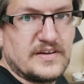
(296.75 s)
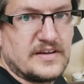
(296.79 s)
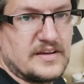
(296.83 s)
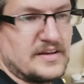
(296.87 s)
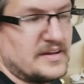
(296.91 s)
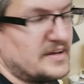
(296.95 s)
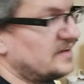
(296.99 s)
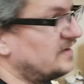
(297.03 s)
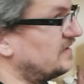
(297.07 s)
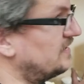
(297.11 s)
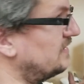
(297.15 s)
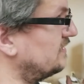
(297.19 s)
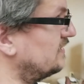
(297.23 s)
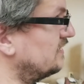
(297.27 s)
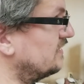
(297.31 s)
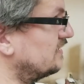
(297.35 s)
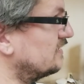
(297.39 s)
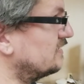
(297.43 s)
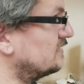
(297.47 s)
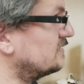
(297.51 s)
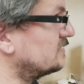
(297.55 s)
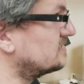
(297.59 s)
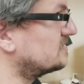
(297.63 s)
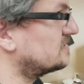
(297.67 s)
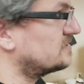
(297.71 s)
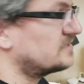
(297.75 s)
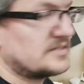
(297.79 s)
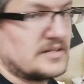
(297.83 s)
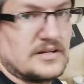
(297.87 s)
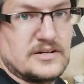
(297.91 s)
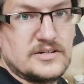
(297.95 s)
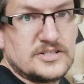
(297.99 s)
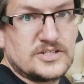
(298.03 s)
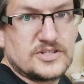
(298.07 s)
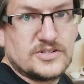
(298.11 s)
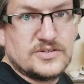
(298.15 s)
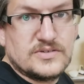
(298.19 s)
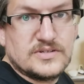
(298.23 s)
and then let's
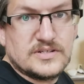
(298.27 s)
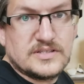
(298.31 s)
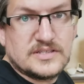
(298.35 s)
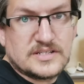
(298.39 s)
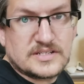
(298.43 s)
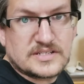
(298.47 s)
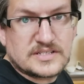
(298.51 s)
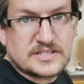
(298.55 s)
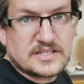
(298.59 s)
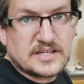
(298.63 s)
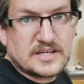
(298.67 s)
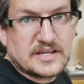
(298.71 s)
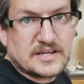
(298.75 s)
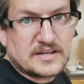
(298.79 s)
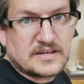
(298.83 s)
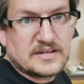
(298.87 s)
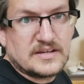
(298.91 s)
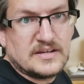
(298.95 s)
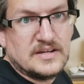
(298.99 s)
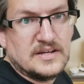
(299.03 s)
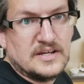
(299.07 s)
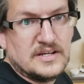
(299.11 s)
start tuning this thing.